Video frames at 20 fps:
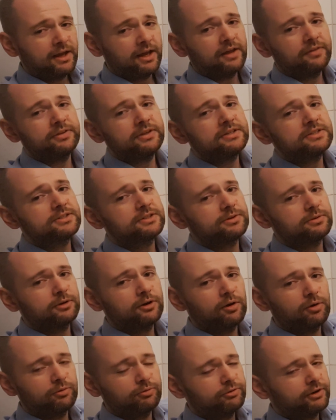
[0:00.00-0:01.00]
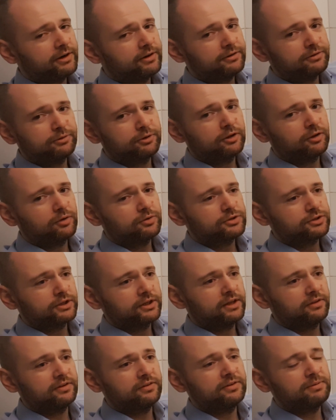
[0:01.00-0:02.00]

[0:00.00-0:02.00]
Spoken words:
And these two go very close together.